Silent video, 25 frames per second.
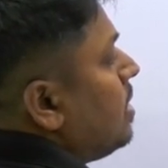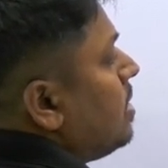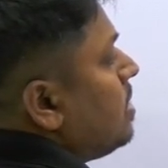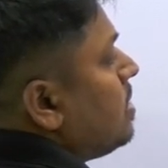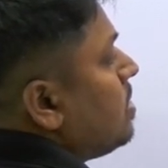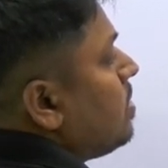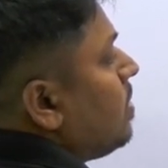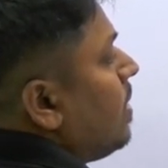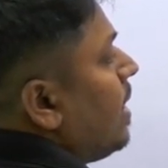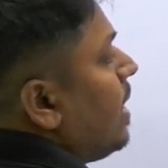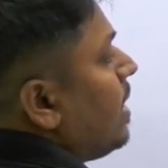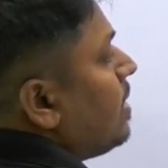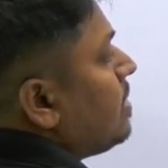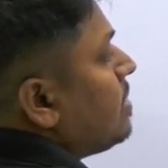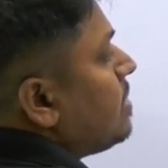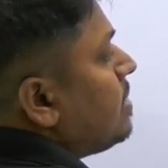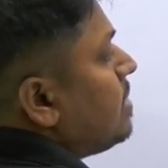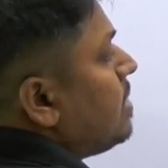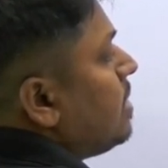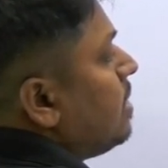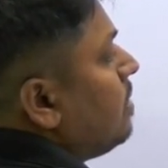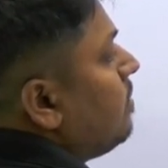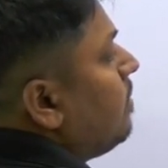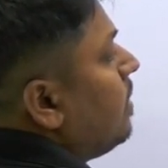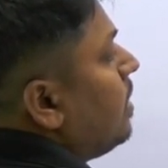So x is
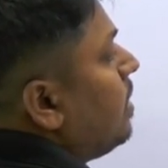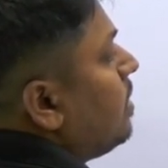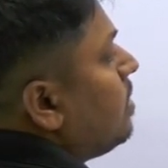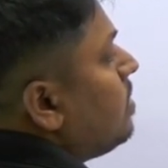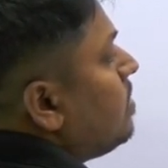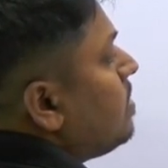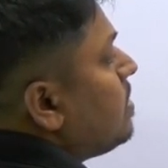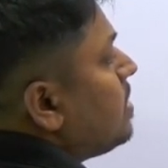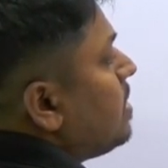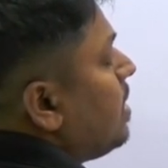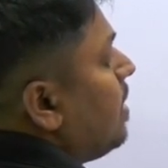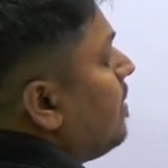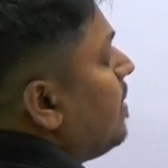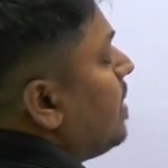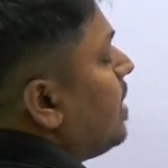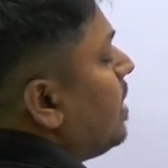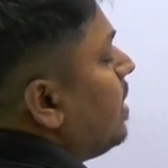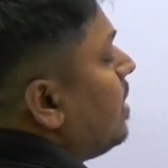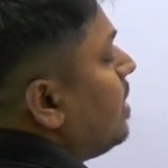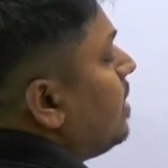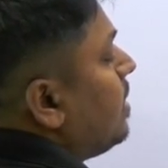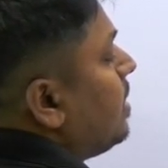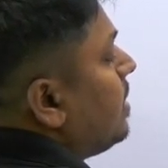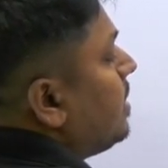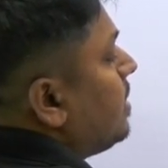equal to
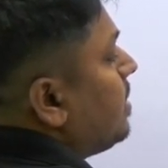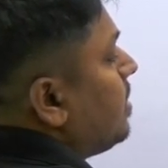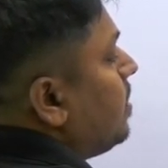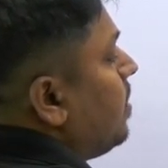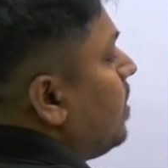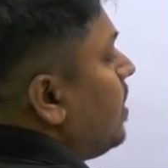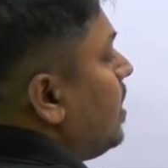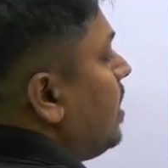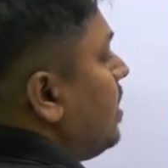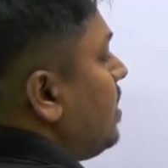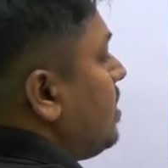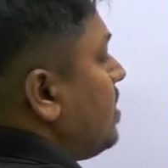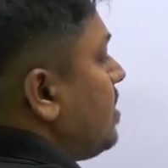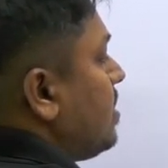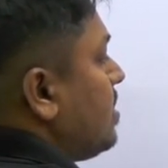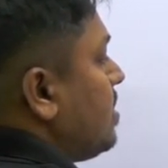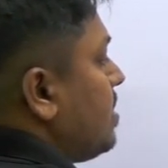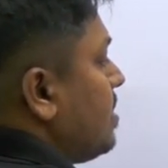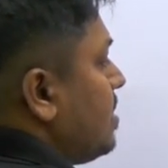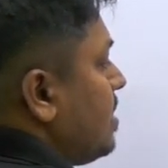700. Got it?